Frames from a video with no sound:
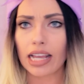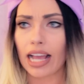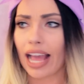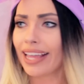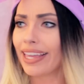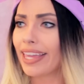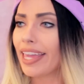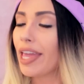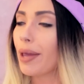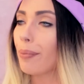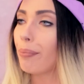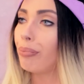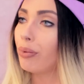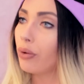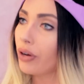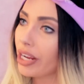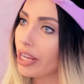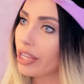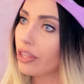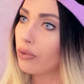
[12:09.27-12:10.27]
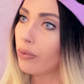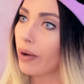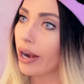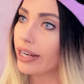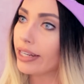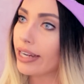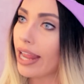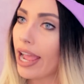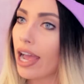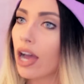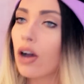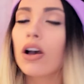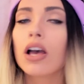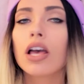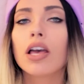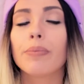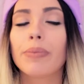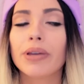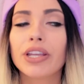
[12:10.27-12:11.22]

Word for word: Like, I can't breathe right now.